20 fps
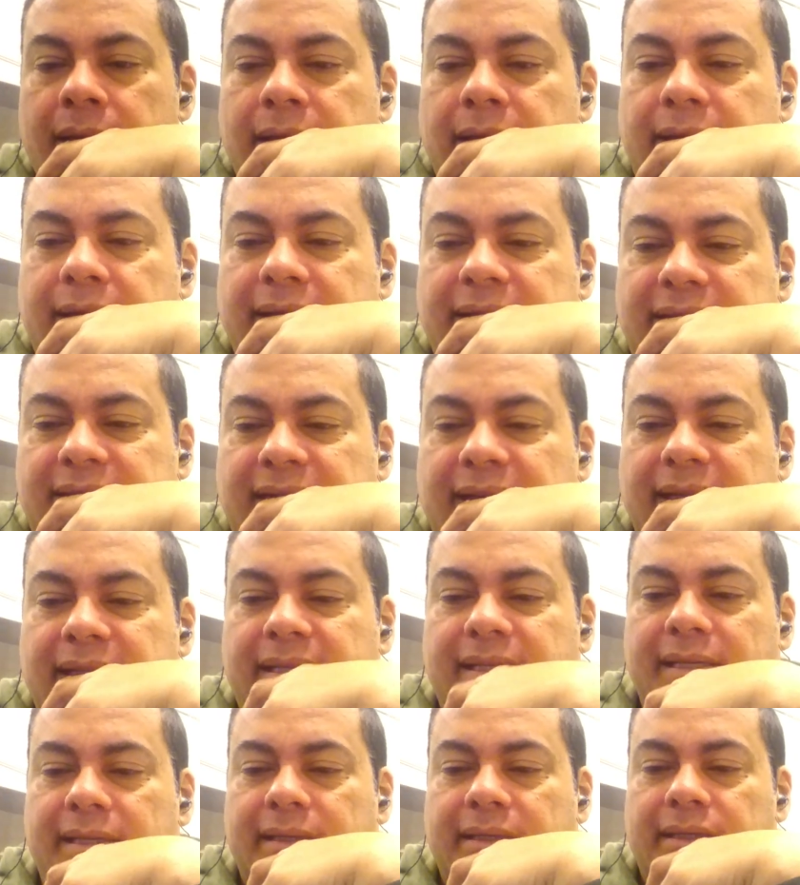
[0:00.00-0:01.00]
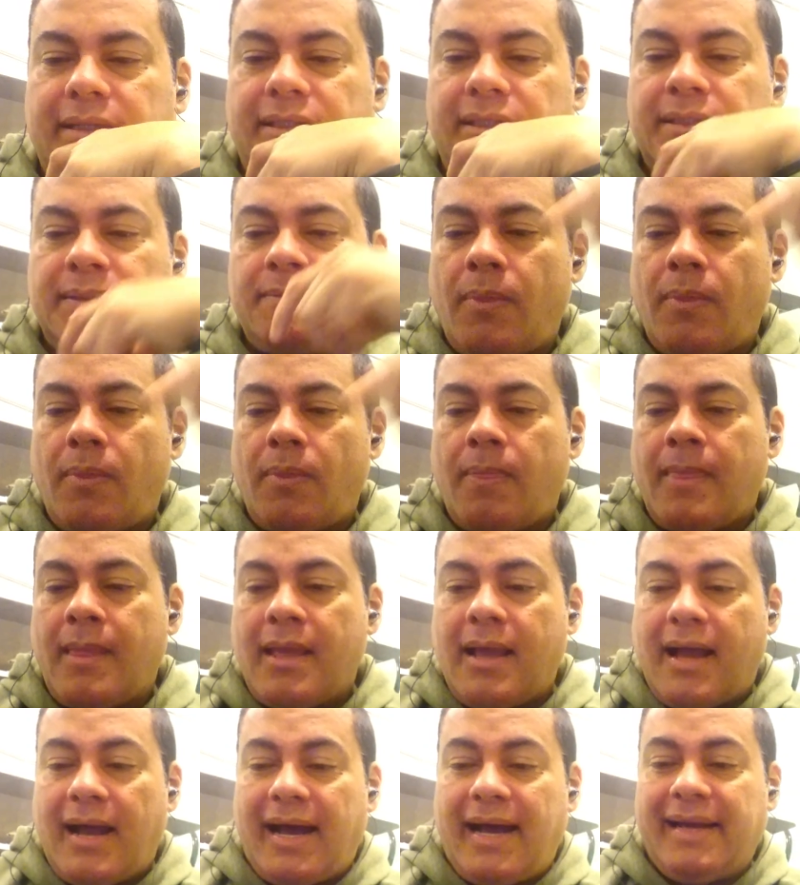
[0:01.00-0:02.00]
it says here,
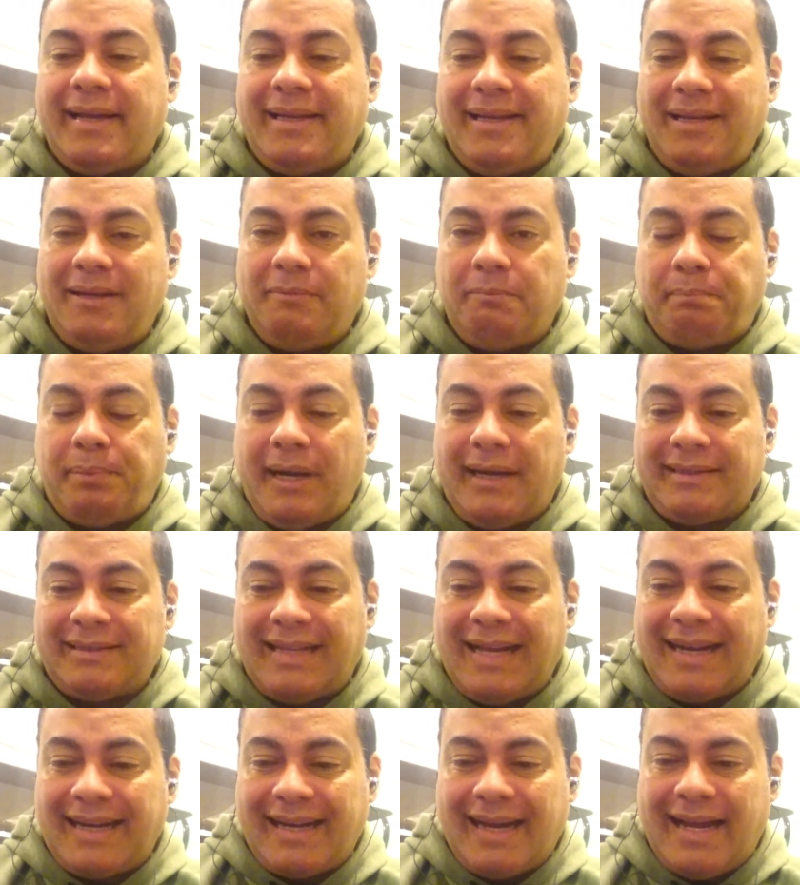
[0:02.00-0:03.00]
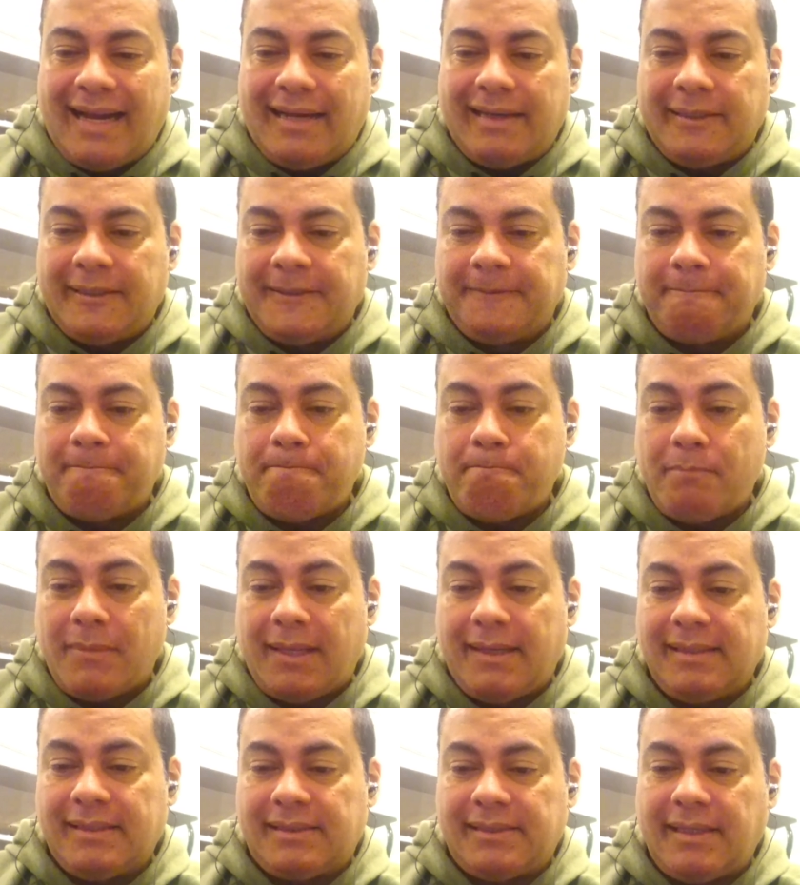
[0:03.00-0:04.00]
high impact Acai.
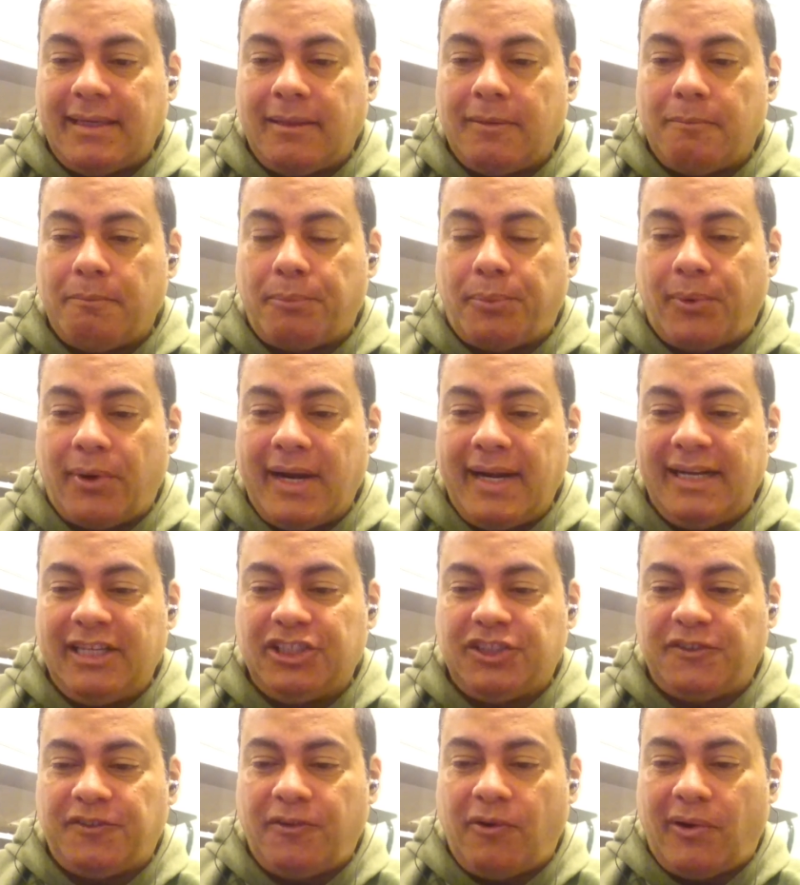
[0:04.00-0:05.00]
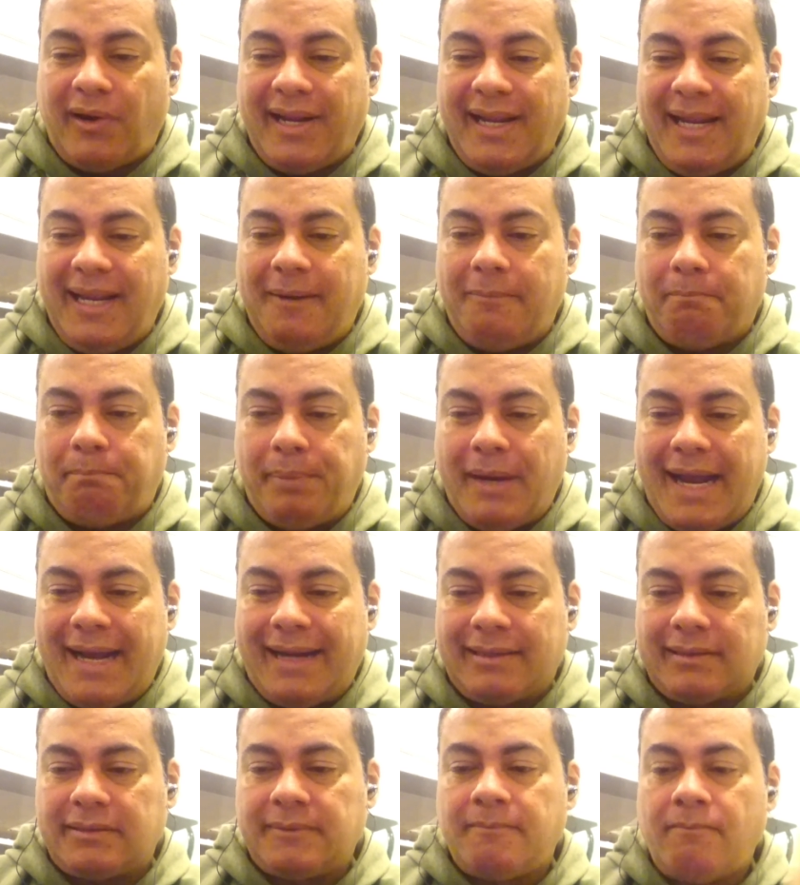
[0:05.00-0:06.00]
It says brace for impact.